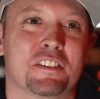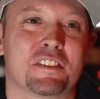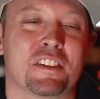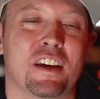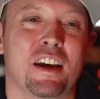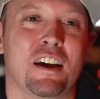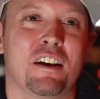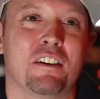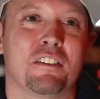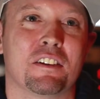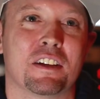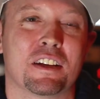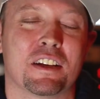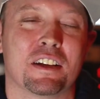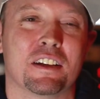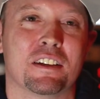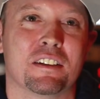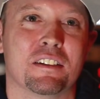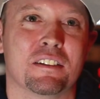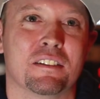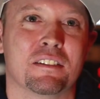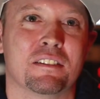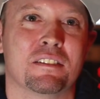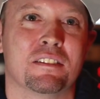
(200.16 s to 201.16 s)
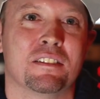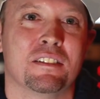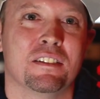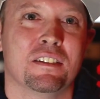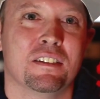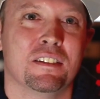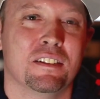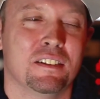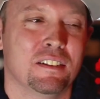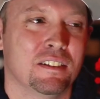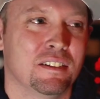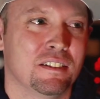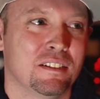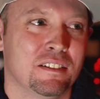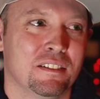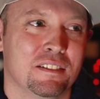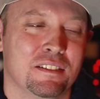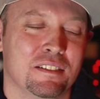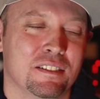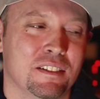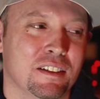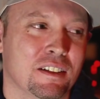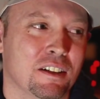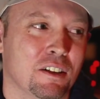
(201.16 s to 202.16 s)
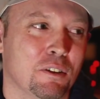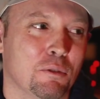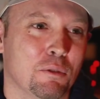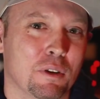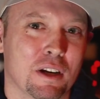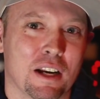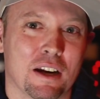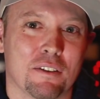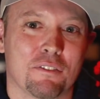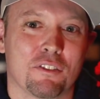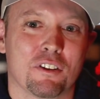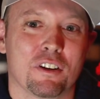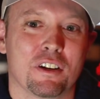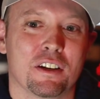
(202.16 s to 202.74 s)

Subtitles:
the sound and getting whatever